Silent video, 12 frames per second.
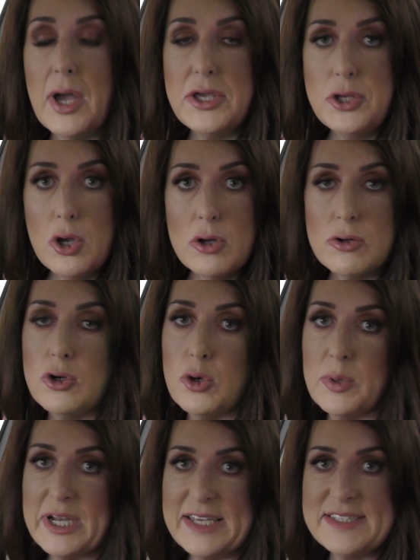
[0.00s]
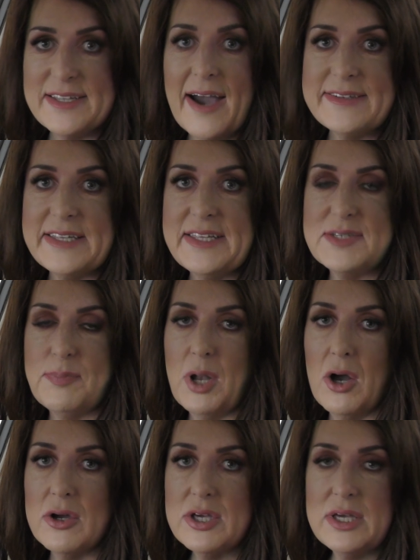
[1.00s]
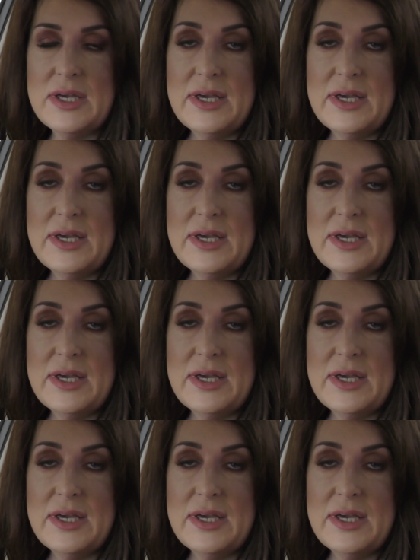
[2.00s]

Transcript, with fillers: A year ago when I started this blog,